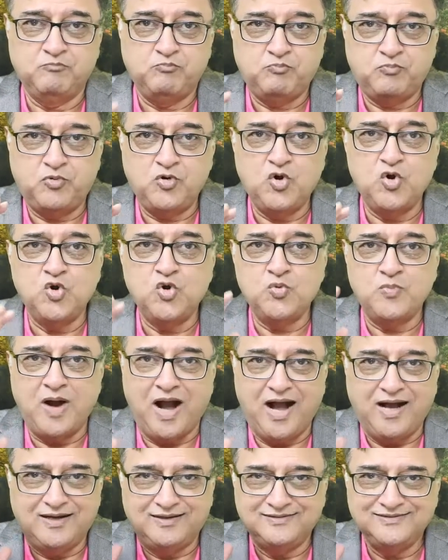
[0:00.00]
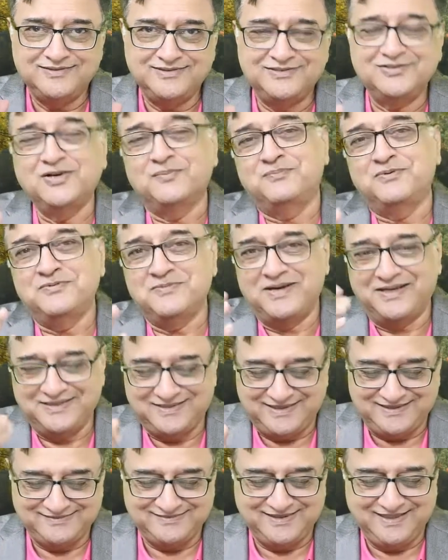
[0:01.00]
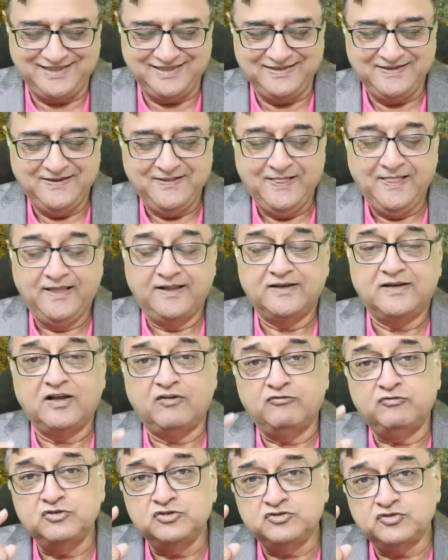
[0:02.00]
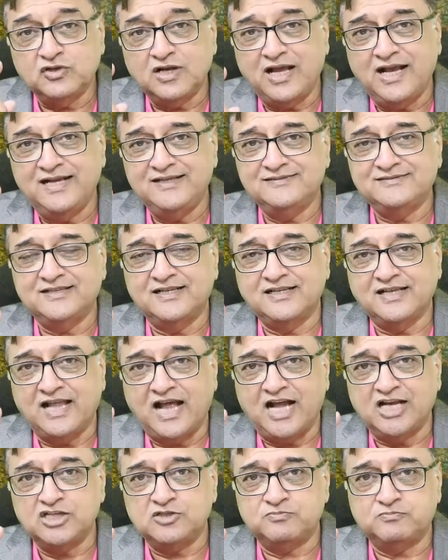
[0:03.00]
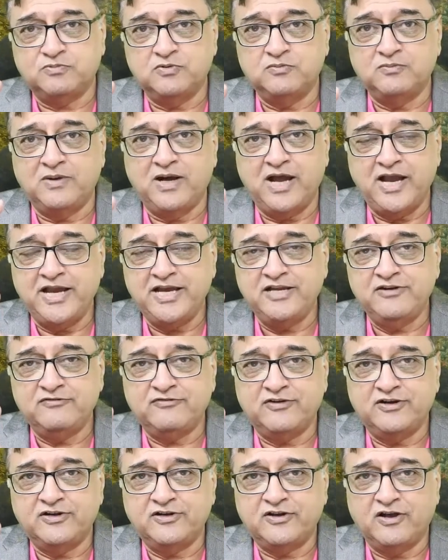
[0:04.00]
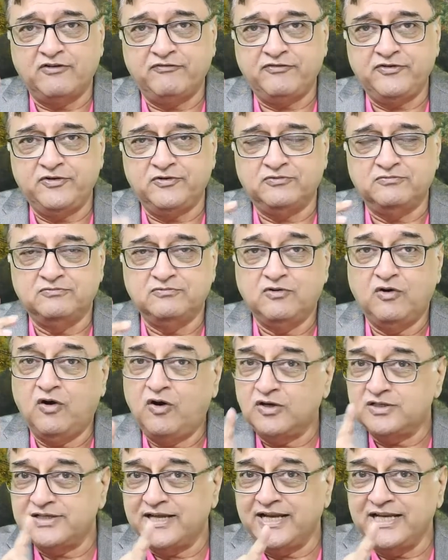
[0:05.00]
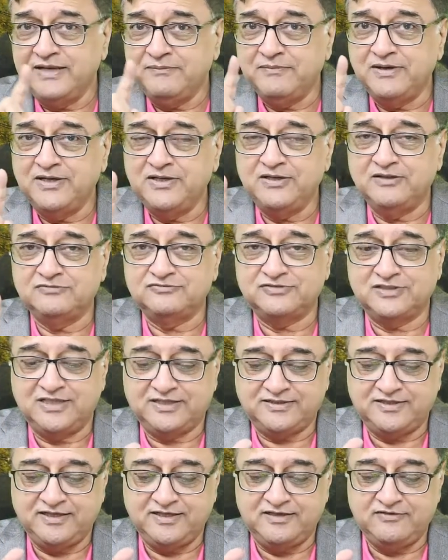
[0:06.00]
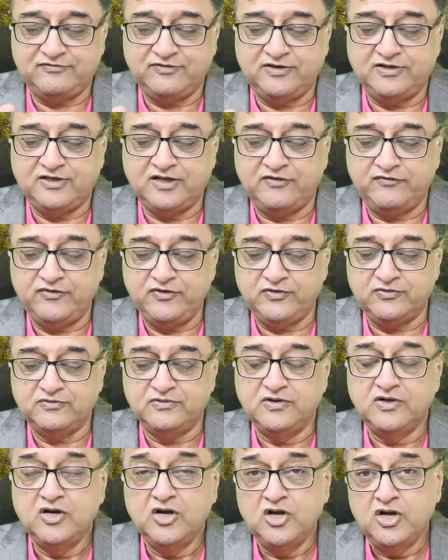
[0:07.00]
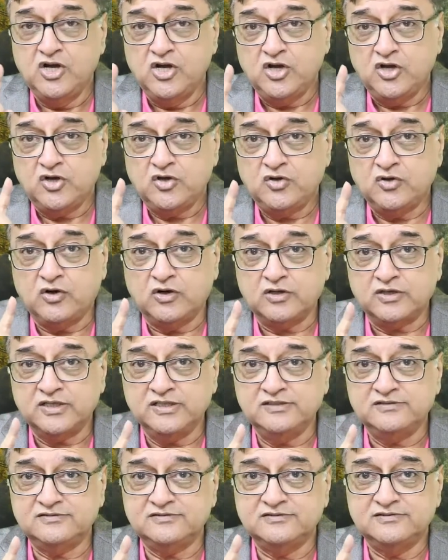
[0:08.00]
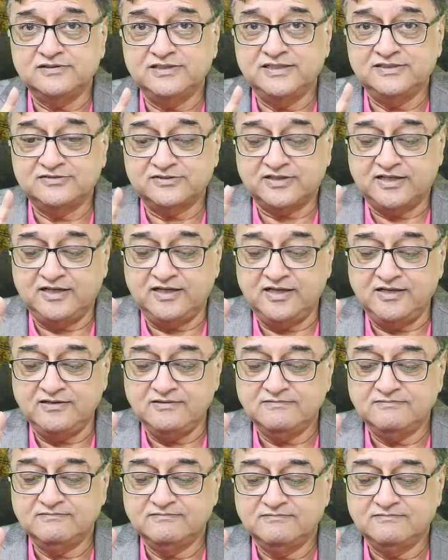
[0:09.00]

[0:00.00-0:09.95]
Puma. You know puma, that's right. Now visualize a large puma in front of you, or the animal you have selected in front of you. Notice its color.